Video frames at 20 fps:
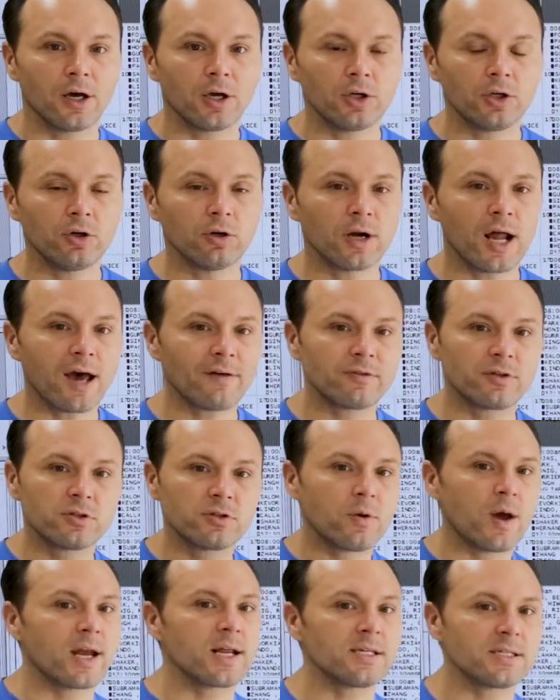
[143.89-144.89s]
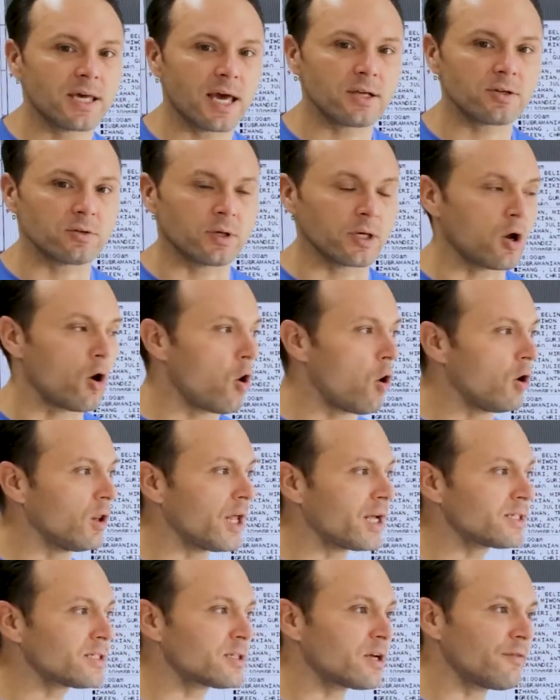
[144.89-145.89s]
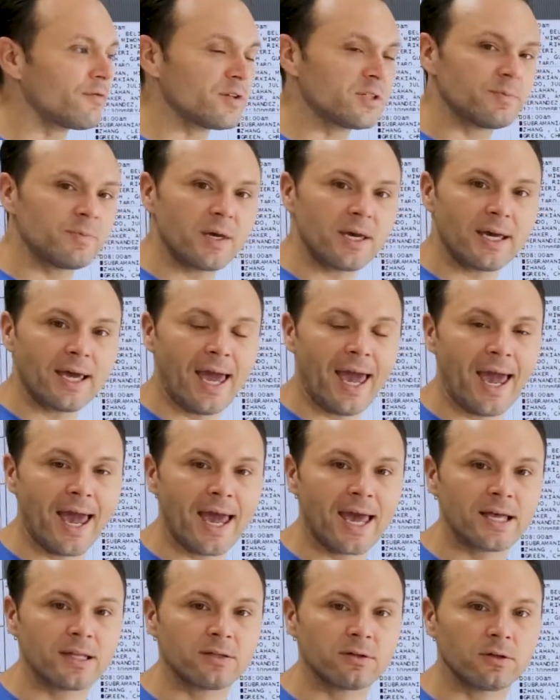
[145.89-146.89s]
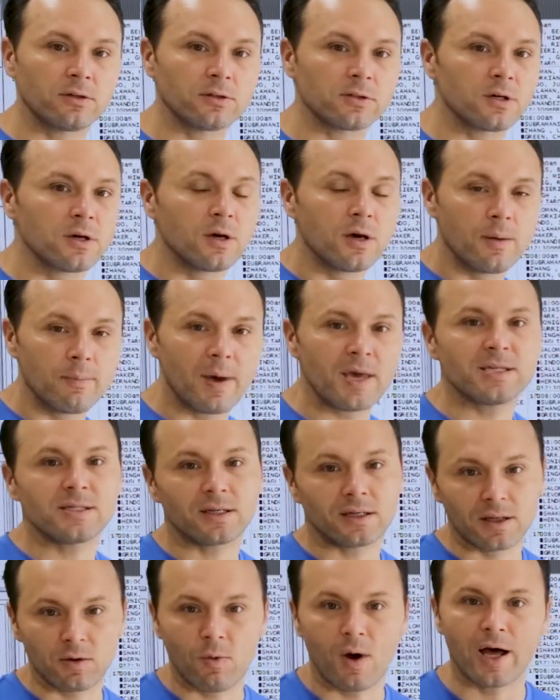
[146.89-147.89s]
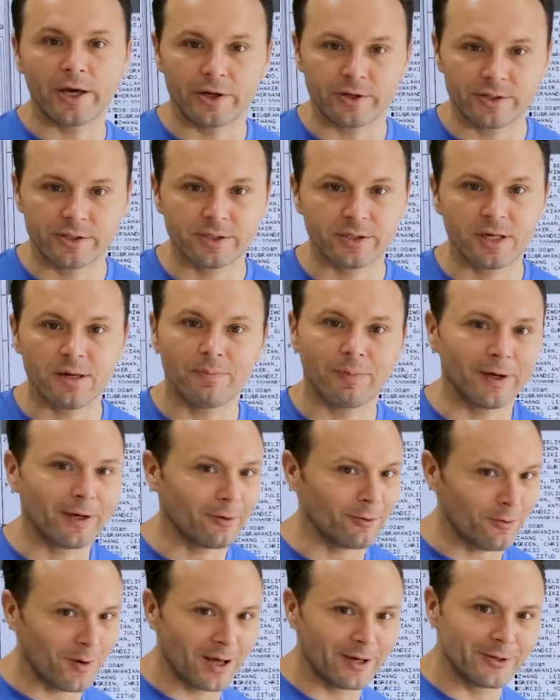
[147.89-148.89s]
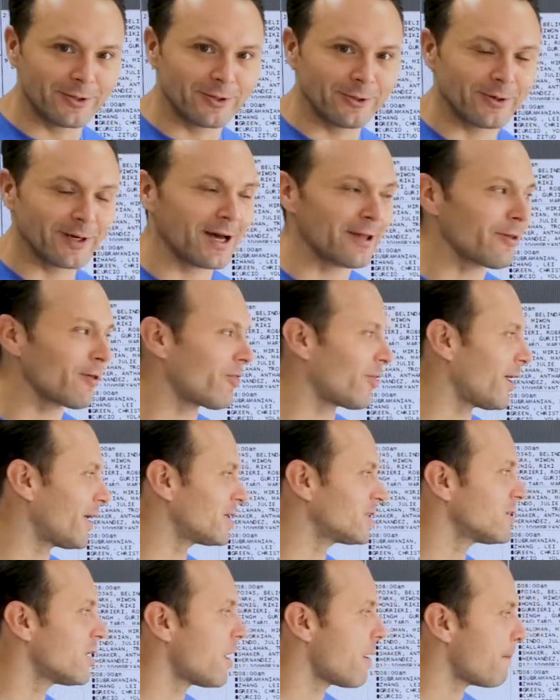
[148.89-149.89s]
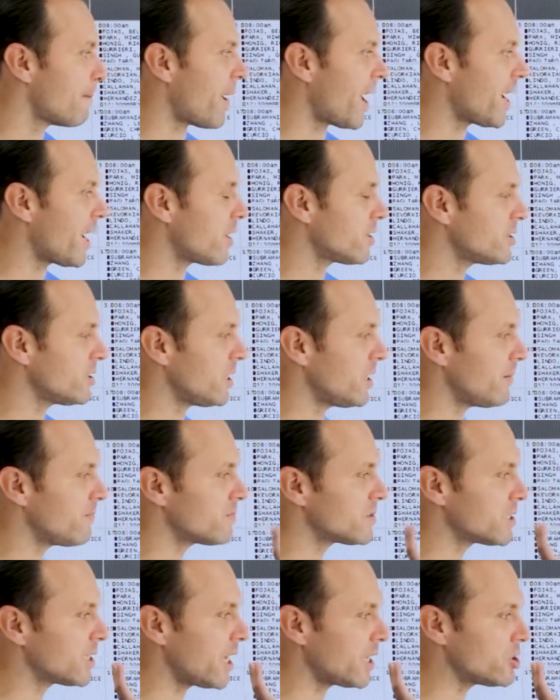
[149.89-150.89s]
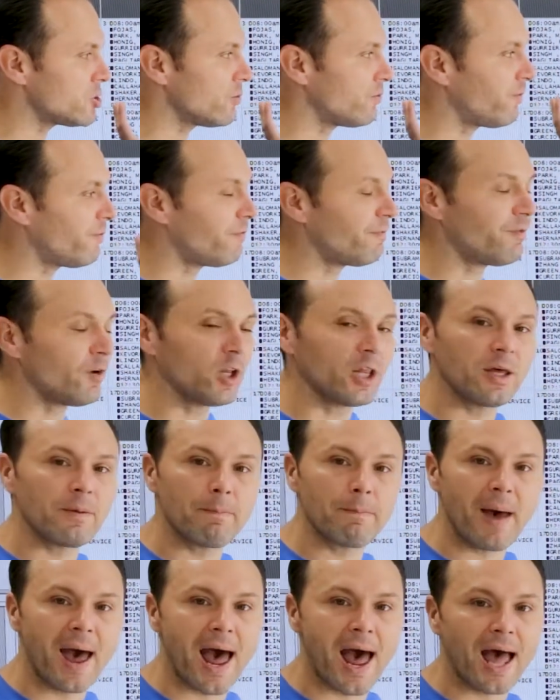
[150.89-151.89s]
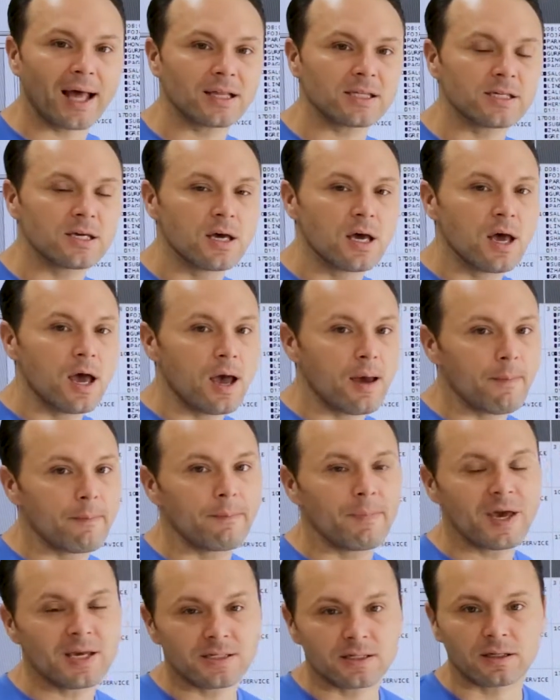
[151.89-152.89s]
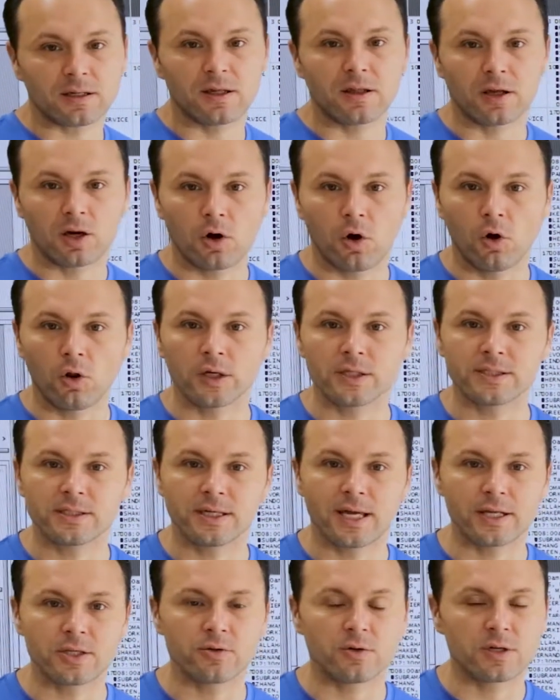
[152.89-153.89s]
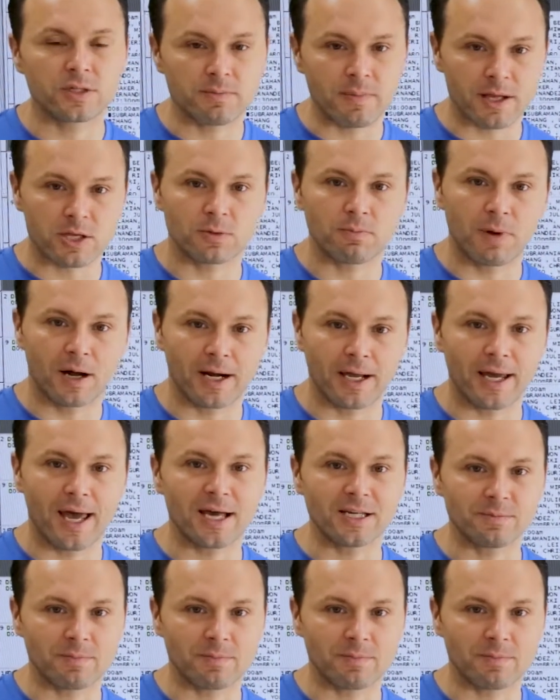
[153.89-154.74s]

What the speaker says: You don't have to do any scheduling. All that stuff is being handled basically while you're sleeping or while you're doing other things by our team to get you fully packed. Basically, the goal is to get you as much money as